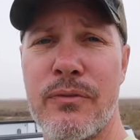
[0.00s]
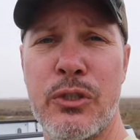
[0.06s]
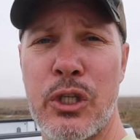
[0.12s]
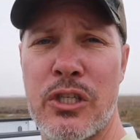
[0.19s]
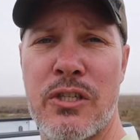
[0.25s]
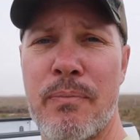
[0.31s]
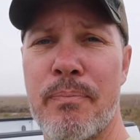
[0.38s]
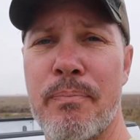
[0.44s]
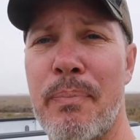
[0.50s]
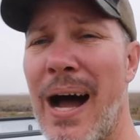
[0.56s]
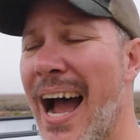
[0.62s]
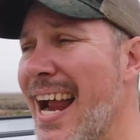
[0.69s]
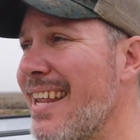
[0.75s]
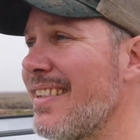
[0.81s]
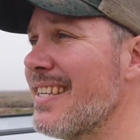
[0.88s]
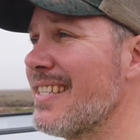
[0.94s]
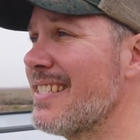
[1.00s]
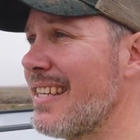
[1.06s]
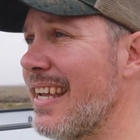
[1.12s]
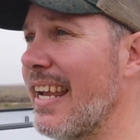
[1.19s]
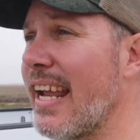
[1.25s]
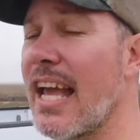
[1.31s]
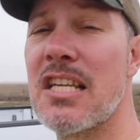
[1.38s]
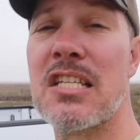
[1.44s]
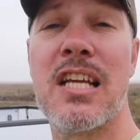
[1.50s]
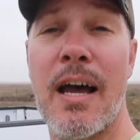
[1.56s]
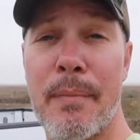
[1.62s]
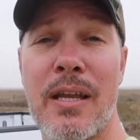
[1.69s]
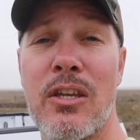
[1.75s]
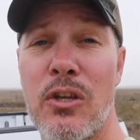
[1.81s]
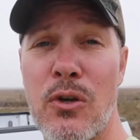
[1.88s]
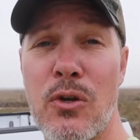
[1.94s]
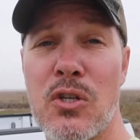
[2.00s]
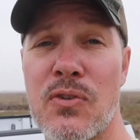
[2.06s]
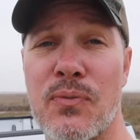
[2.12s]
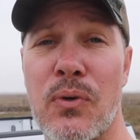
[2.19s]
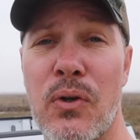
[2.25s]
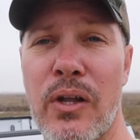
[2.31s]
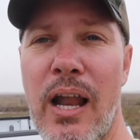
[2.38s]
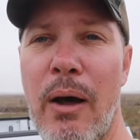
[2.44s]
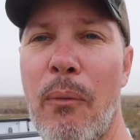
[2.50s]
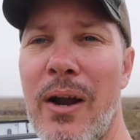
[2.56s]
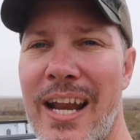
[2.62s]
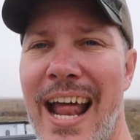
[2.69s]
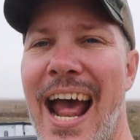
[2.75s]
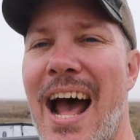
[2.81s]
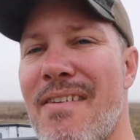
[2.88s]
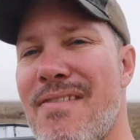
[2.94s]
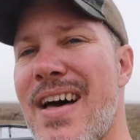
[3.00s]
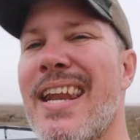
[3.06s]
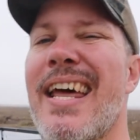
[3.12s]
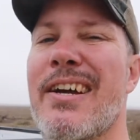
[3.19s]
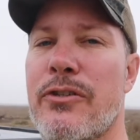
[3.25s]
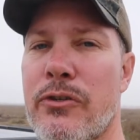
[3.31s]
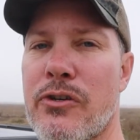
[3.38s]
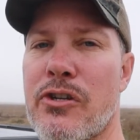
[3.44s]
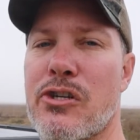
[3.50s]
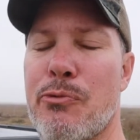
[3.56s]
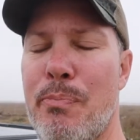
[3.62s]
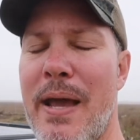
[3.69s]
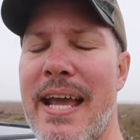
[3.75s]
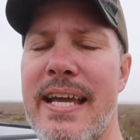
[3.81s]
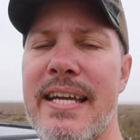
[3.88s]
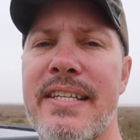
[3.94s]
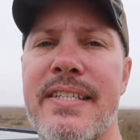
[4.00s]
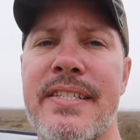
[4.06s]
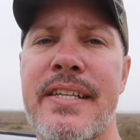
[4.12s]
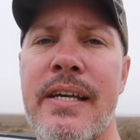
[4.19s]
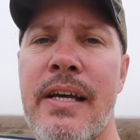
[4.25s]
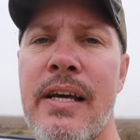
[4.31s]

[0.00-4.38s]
just buying this thing has come in useful, and I wanted to have that extra space.